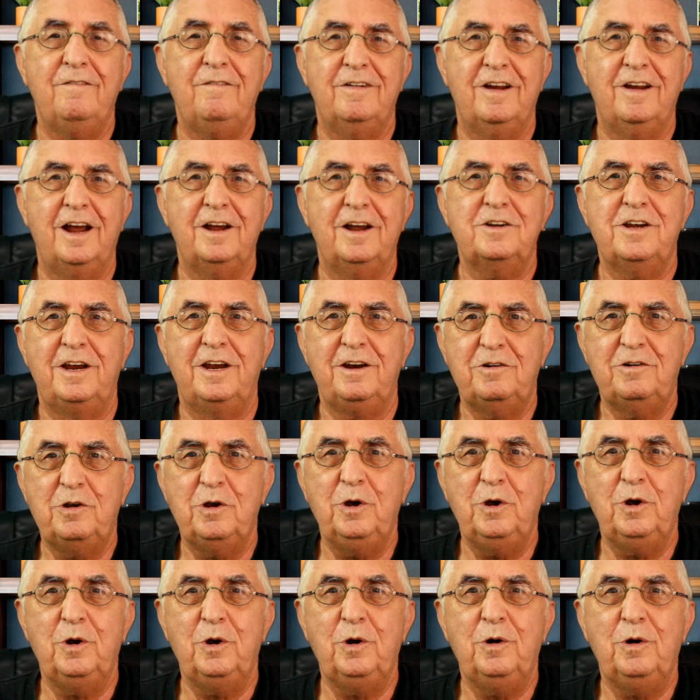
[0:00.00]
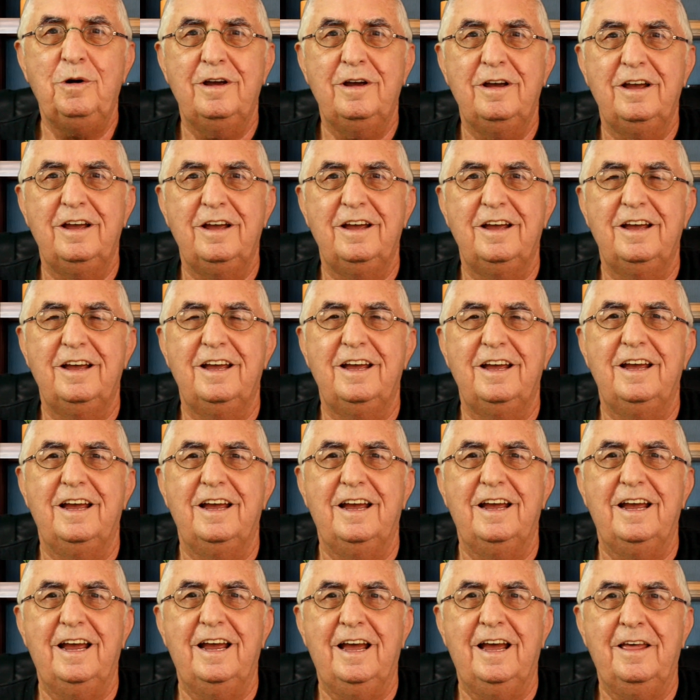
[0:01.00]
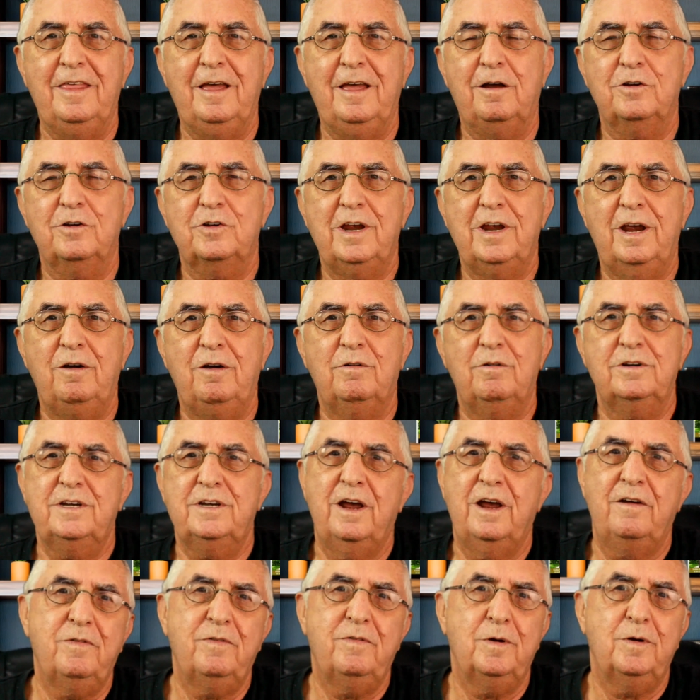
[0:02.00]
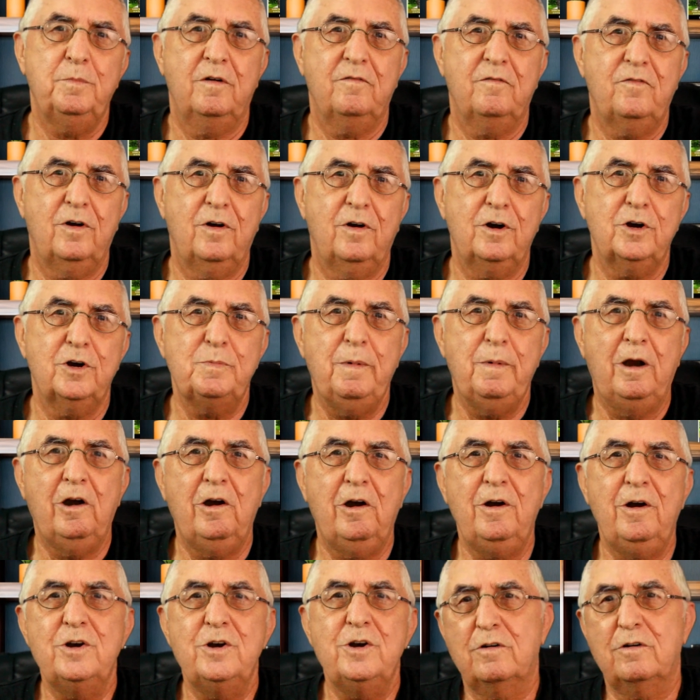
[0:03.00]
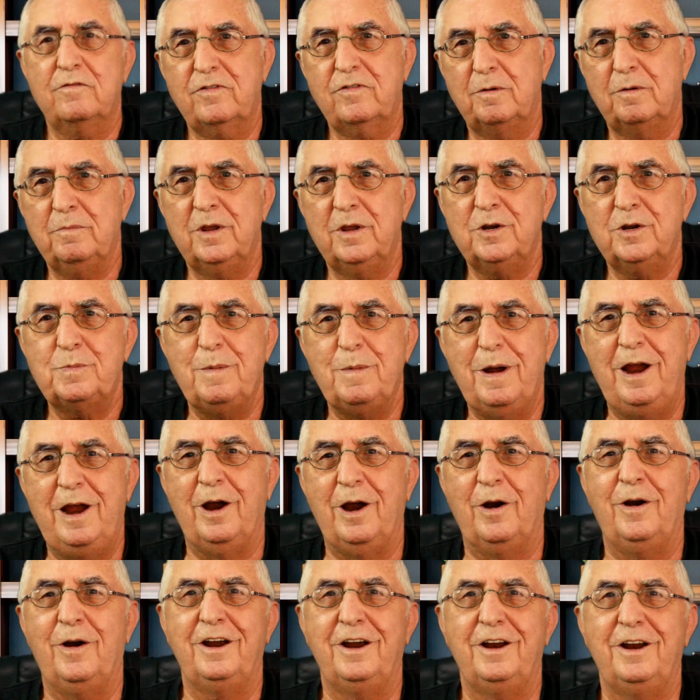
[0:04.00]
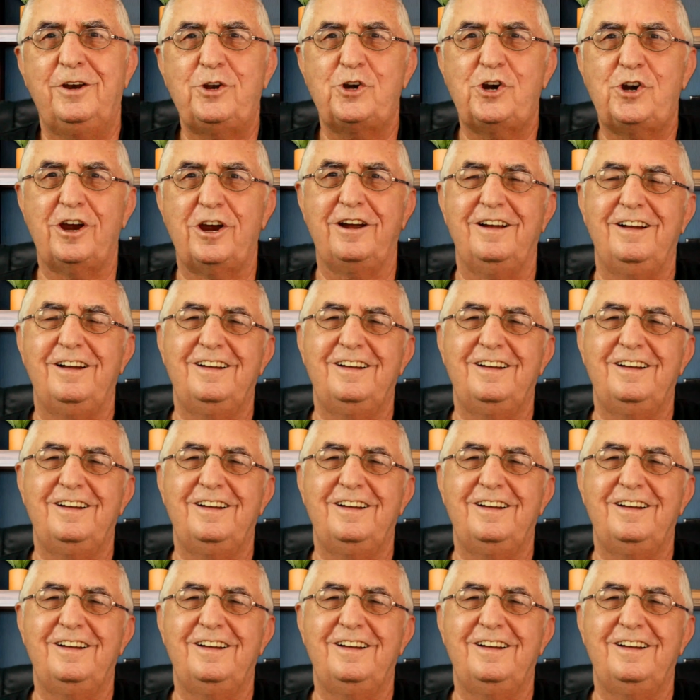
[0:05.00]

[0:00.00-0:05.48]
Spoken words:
And I say two. They'll say, was that from your first marriage or from this marriage?